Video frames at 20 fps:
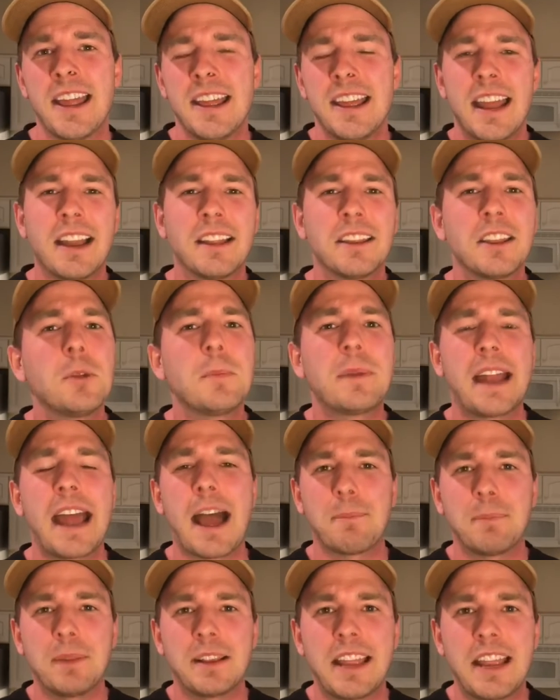And a little bit of
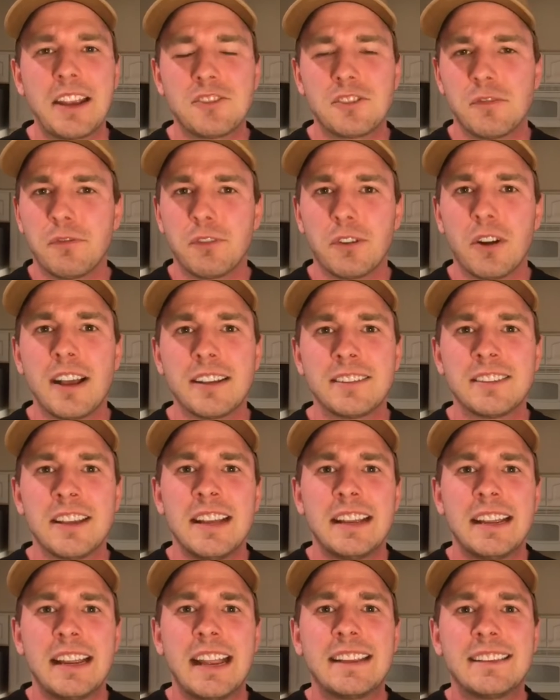application for us,
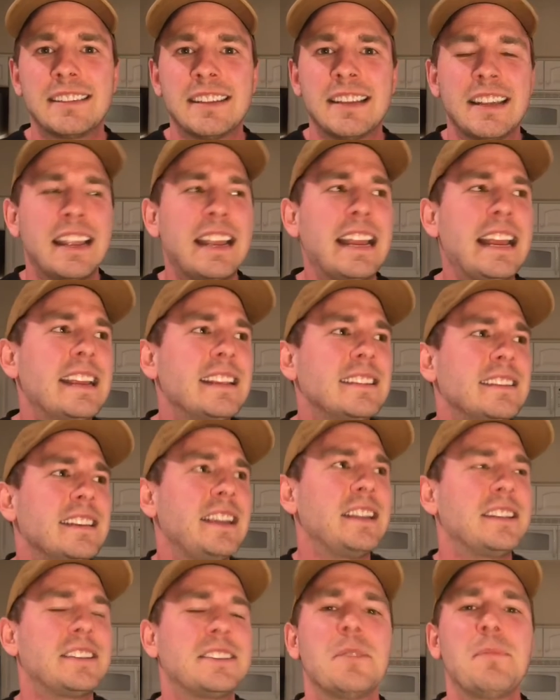it's
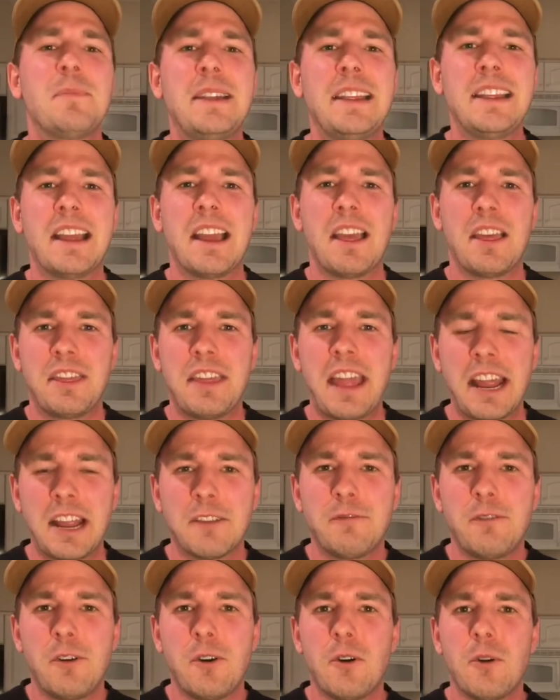easy to be
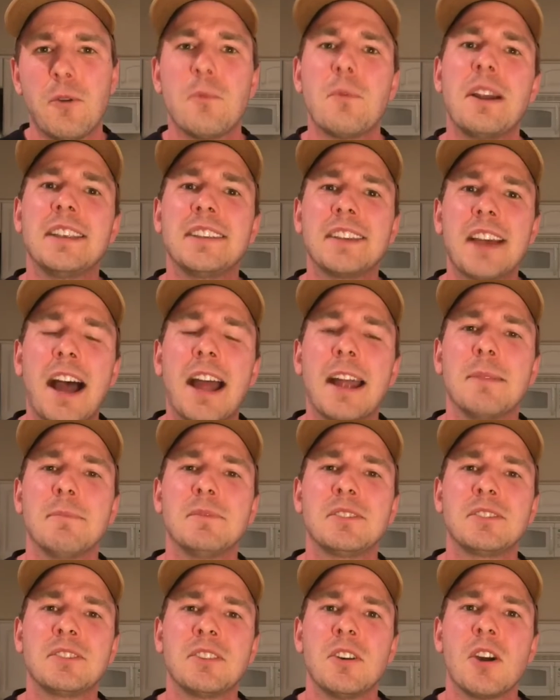thankful when
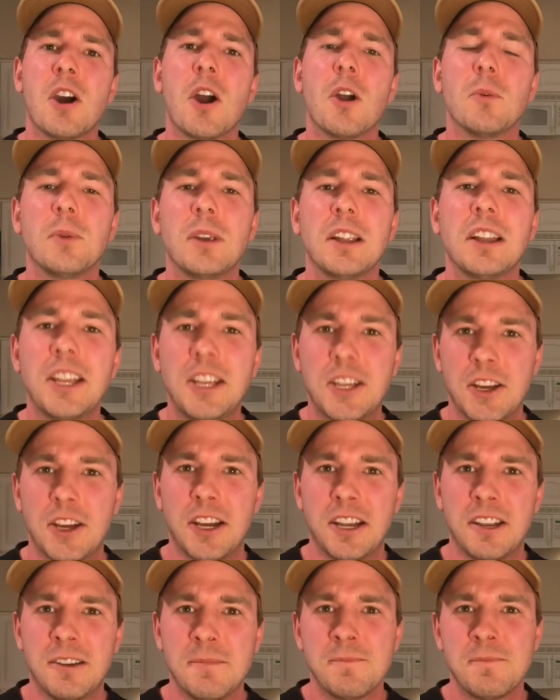times are really
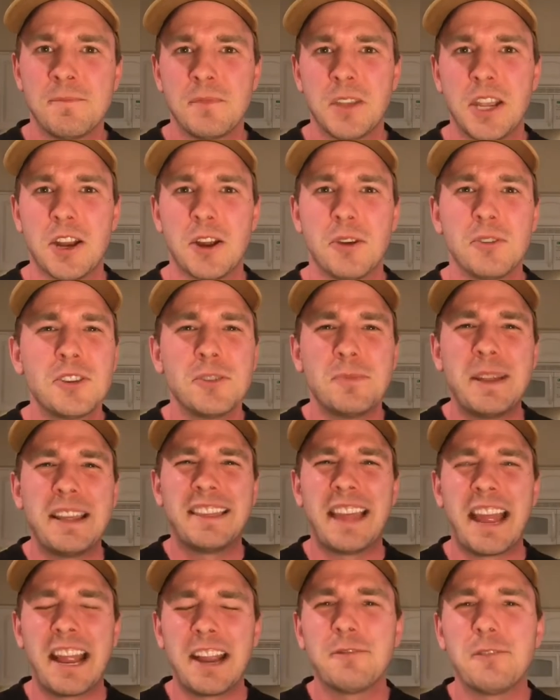good, to be
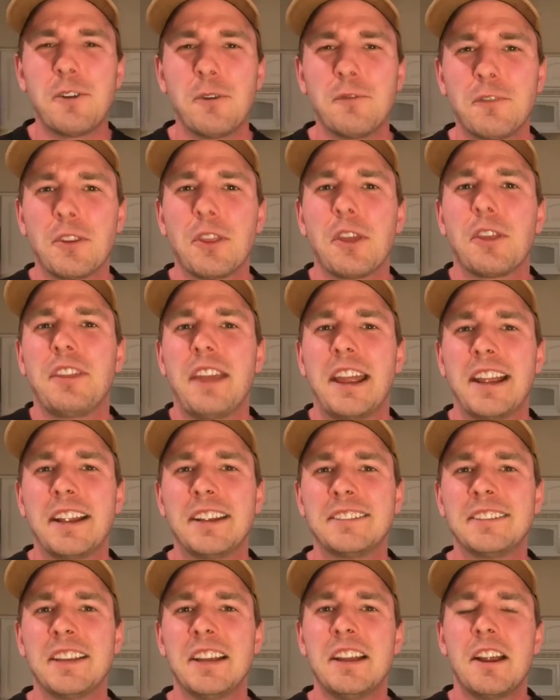thankful for the
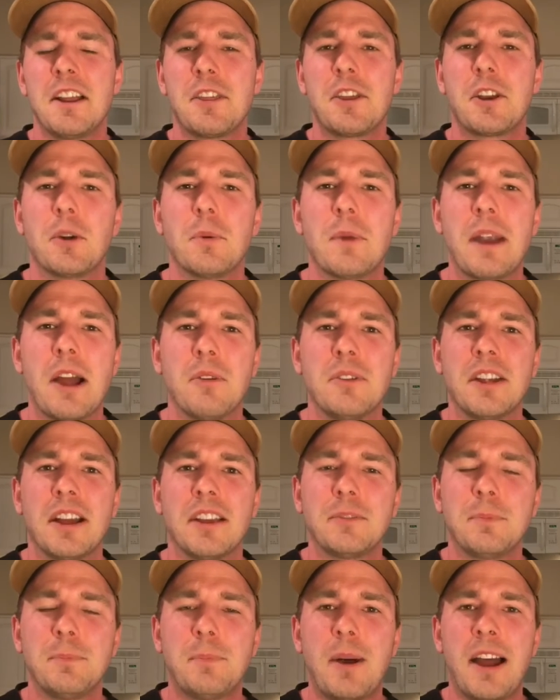things that are around
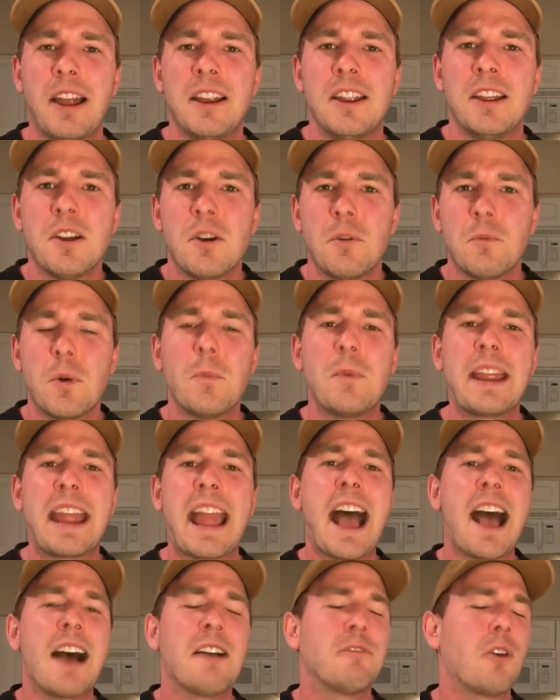us. But when we
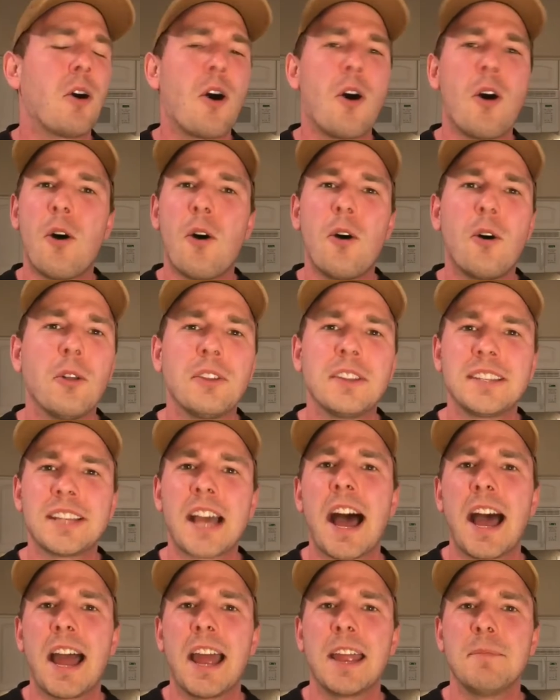have all the
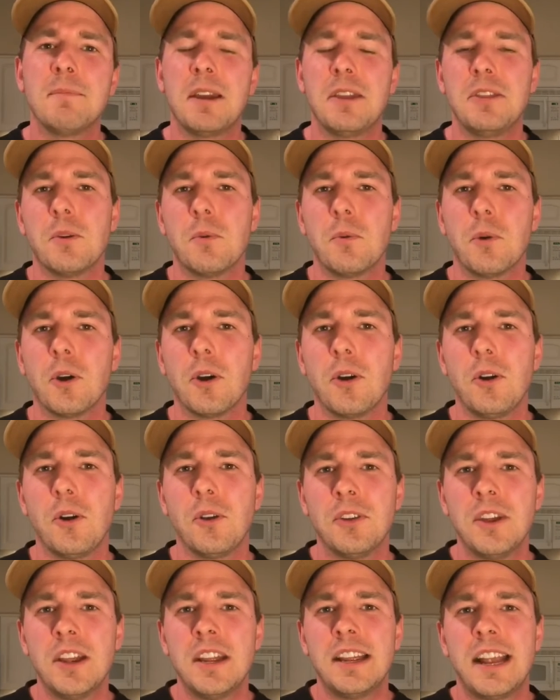time in the
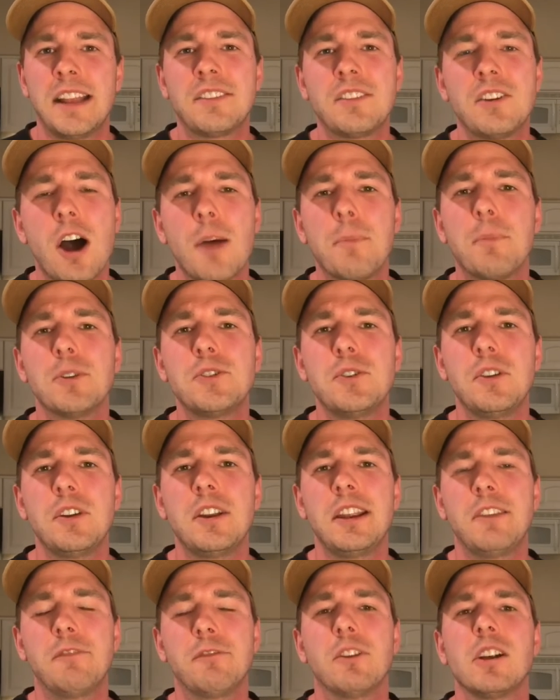world, it's an
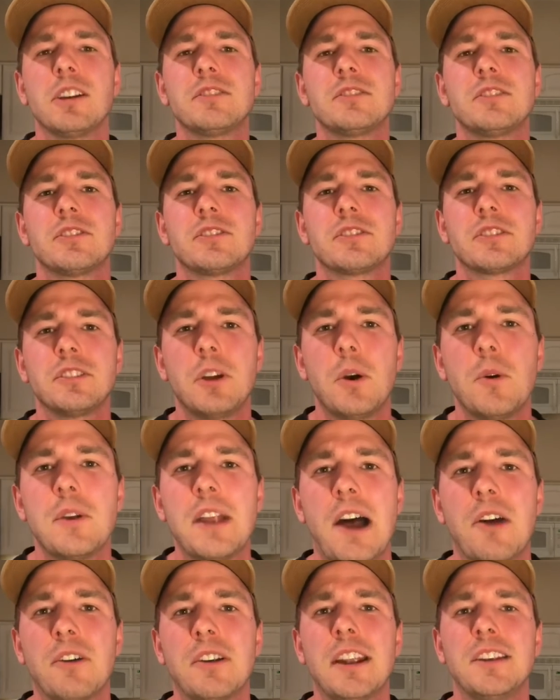opportunity for us to slow
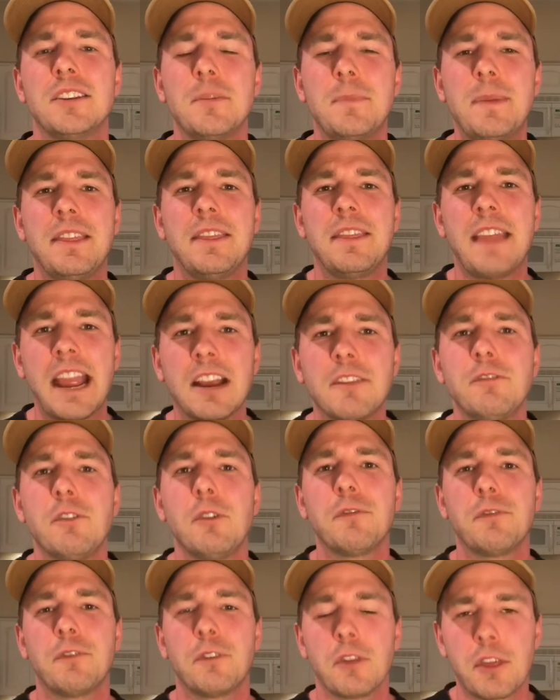down and to be thankful
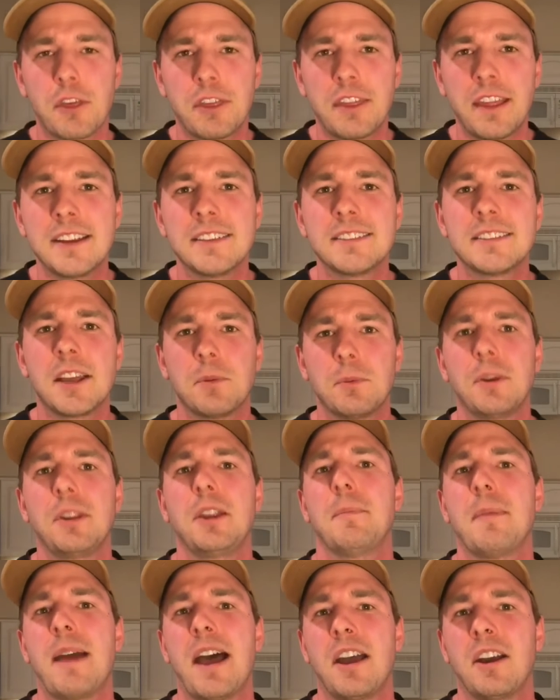for the things that
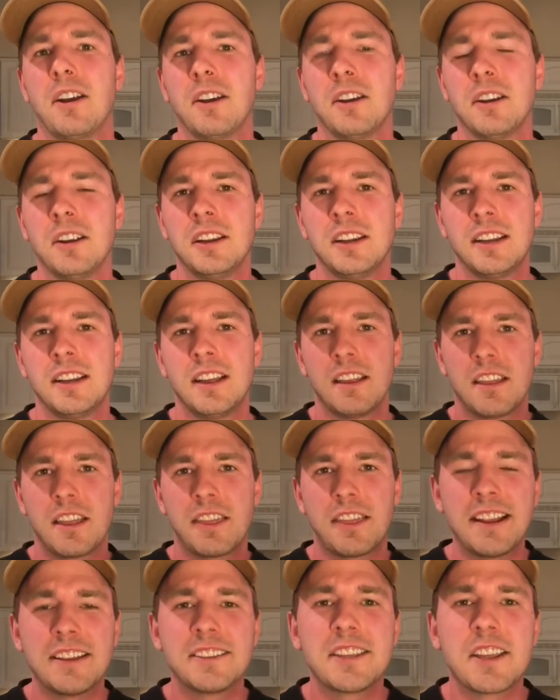really matter, the
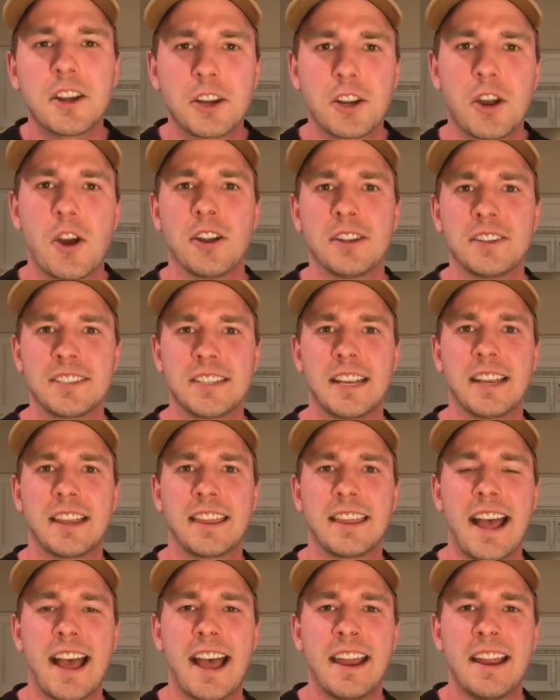things that are constant,
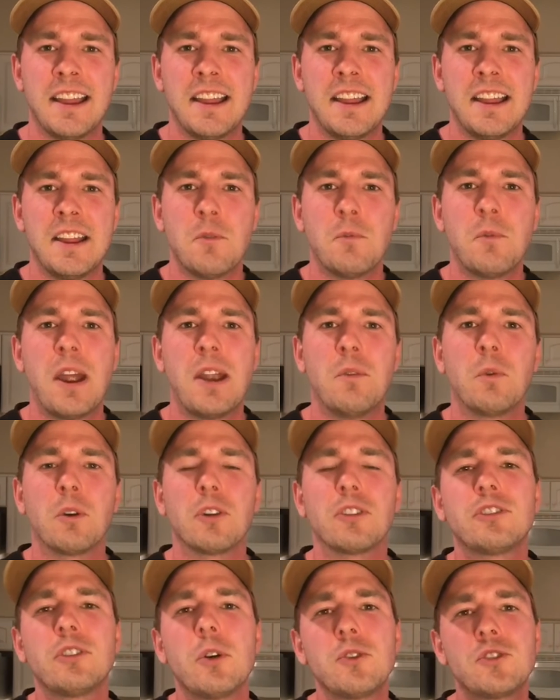that when we're
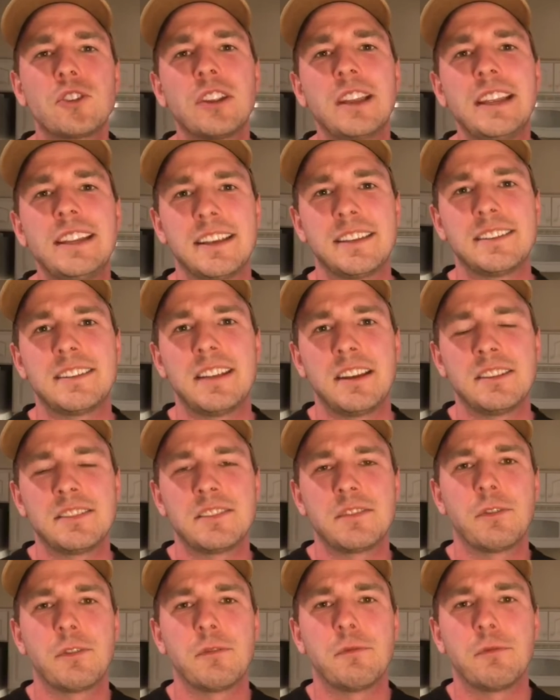socially
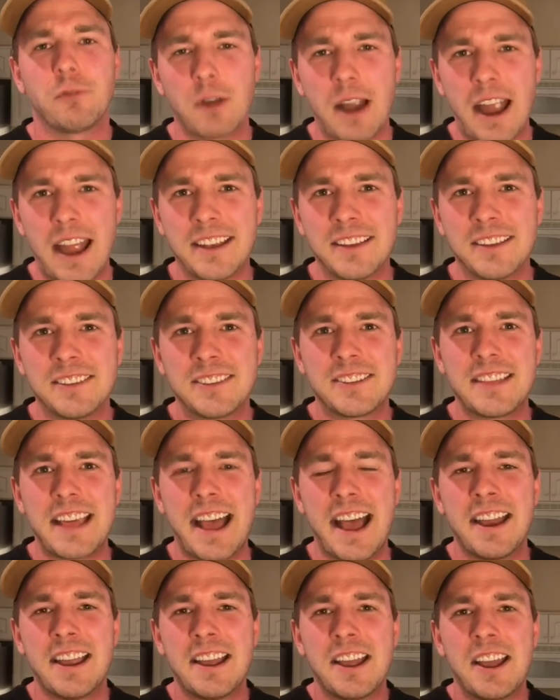distanced from friends,
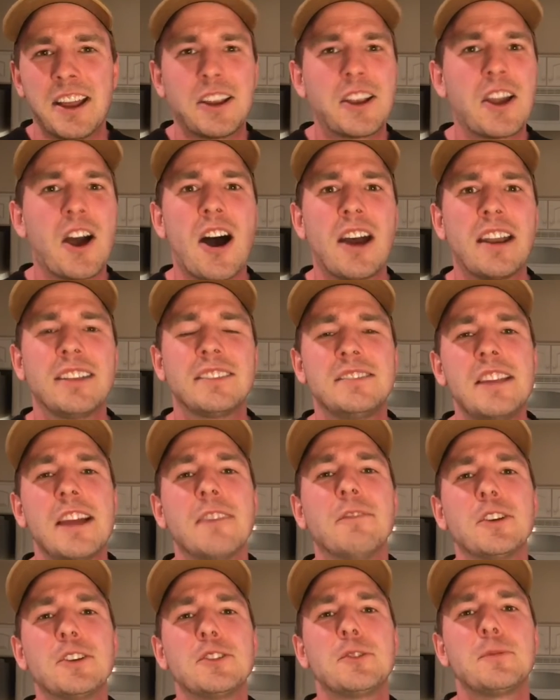that God is
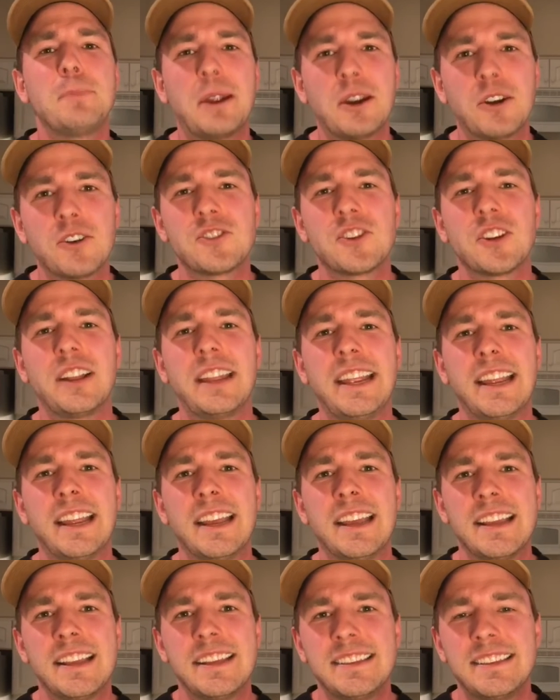never
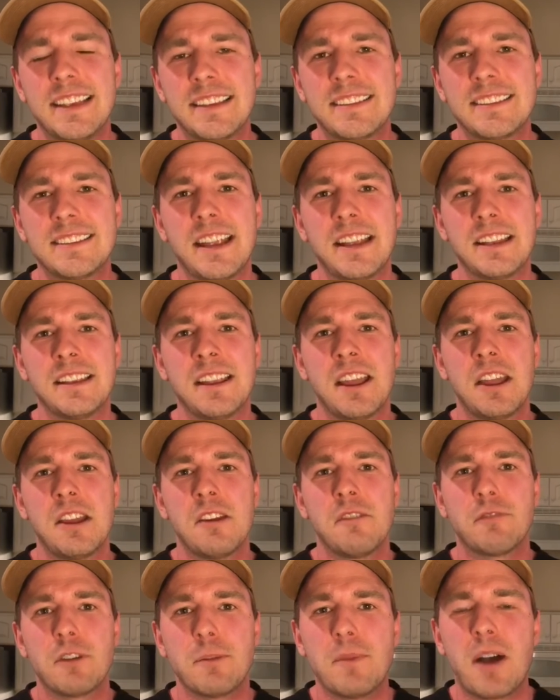spiritually distant
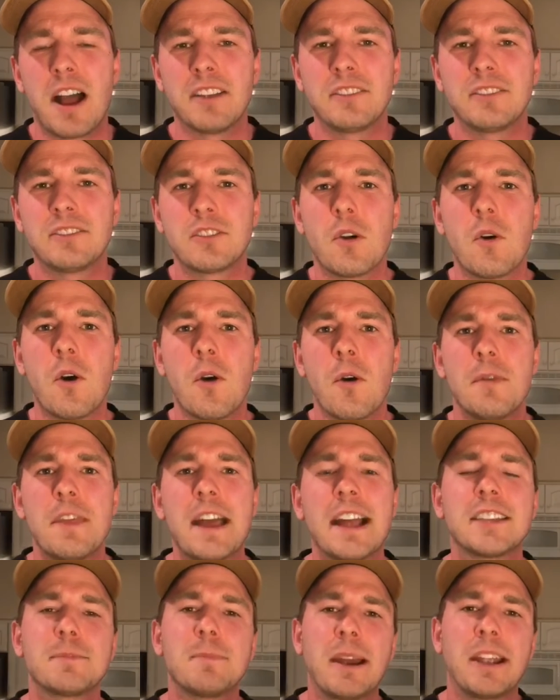from us. So
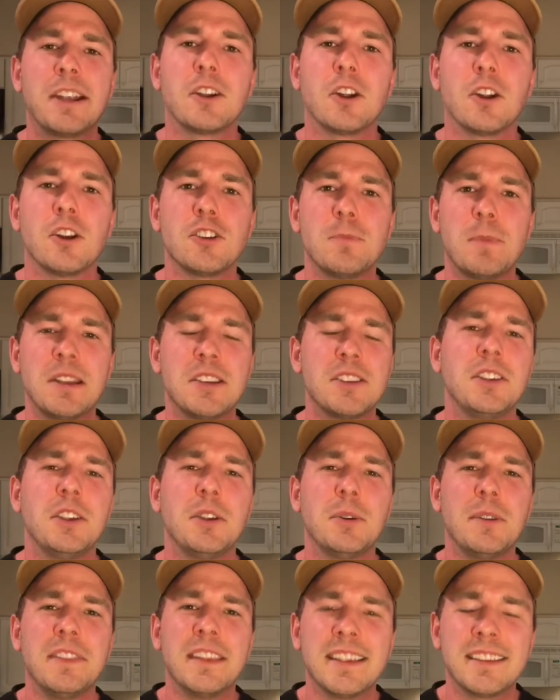that's my encouragement to
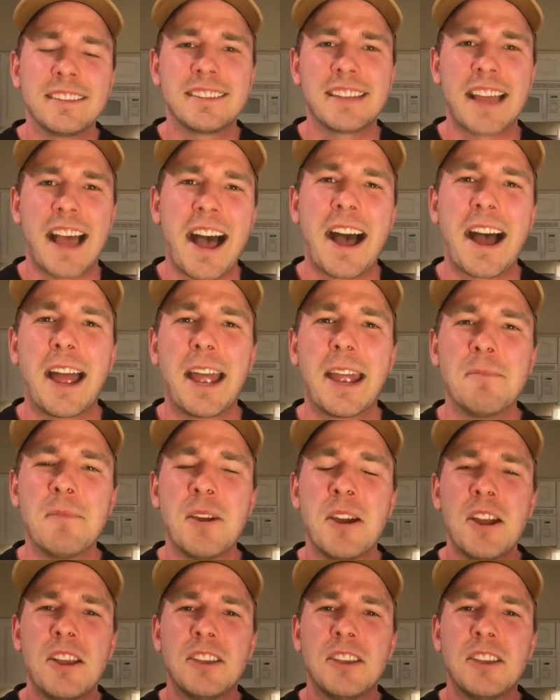you in this time.